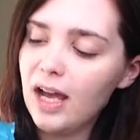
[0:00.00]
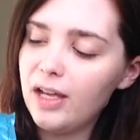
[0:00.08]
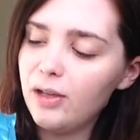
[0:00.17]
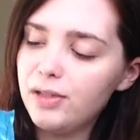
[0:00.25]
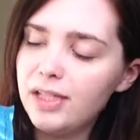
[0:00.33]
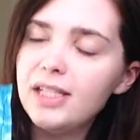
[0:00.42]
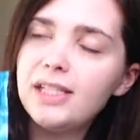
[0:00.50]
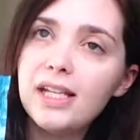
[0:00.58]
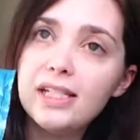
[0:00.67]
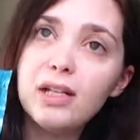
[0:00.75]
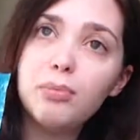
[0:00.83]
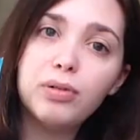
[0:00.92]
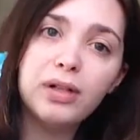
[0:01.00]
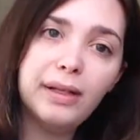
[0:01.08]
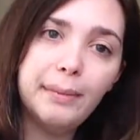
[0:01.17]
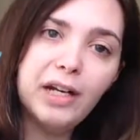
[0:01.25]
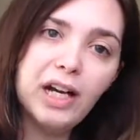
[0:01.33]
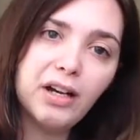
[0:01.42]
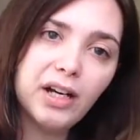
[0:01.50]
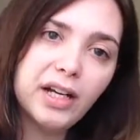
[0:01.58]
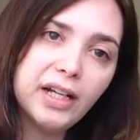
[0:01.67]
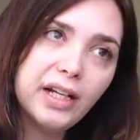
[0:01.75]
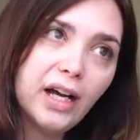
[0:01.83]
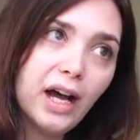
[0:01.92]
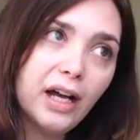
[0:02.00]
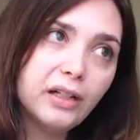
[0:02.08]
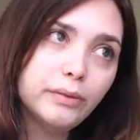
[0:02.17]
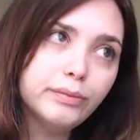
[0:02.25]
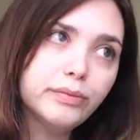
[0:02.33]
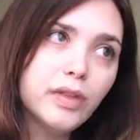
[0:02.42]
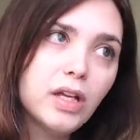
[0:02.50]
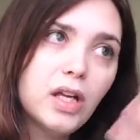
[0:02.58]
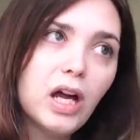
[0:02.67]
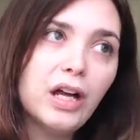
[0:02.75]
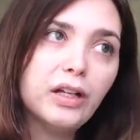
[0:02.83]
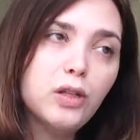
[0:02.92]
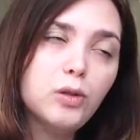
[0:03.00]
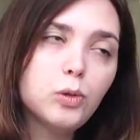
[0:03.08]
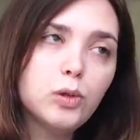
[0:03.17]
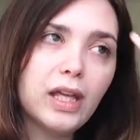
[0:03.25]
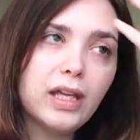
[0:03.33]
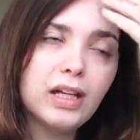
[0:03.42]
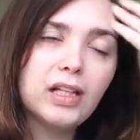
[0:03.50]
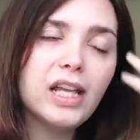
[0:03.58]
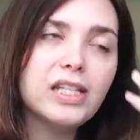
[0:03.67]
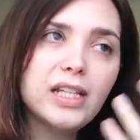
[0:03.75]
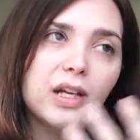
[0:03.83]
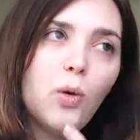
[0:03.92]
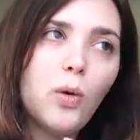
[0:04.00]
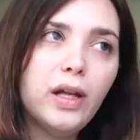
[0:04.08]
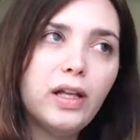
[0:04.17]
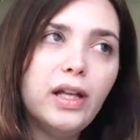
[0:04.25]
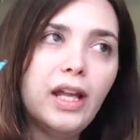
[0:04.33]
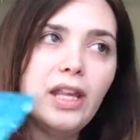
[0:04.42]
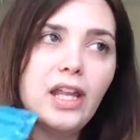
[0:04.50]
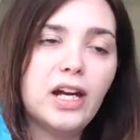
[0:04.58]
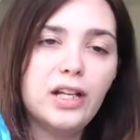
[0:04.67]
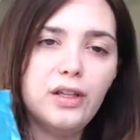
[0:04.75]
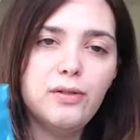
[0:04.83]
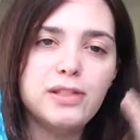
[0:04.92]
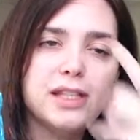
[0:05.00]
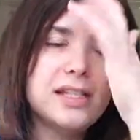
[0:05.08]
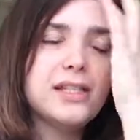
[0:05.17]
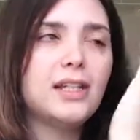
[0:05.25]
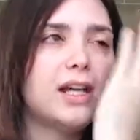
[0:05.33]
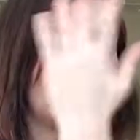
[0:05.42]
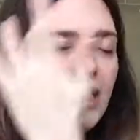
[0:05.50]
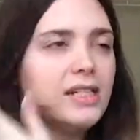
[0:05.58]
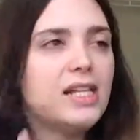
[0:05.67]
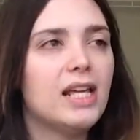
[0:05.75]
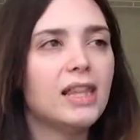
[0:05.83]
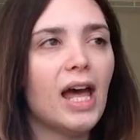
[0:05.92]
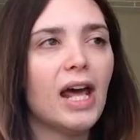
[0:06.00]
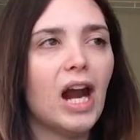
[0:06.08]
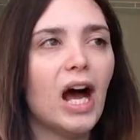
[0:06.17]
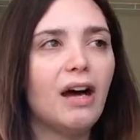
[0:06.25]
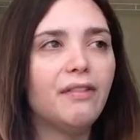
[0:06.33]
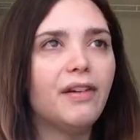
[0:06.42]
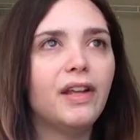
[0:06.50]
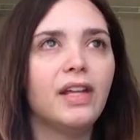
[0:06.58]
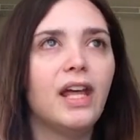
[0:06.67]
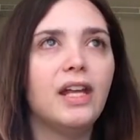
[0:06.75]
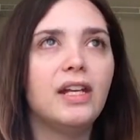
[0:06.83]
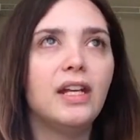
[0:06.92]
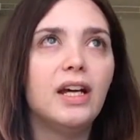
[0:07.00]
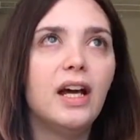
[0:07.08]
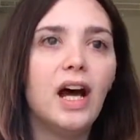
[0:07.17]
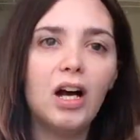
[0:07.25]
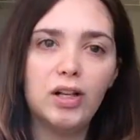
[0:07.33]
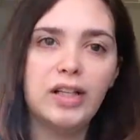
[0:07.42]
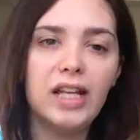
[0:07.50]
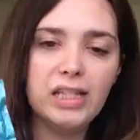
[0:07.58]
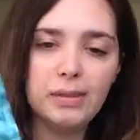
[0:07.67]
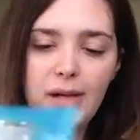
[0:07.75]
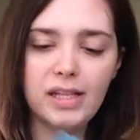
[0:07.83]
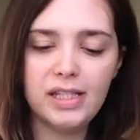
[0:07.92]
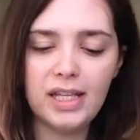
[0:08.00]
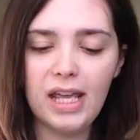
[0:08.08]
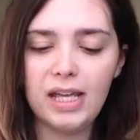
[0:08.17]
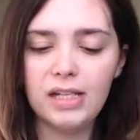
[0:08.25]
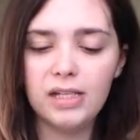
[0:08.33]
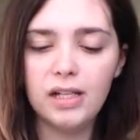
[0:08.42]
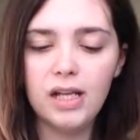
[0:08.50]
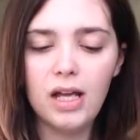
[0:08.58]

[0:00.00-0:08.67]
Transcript: I use this as a preliminary. I use like a cleansing oil, and then I'll use this to kind of take that off, and then I'll cleanse my skin.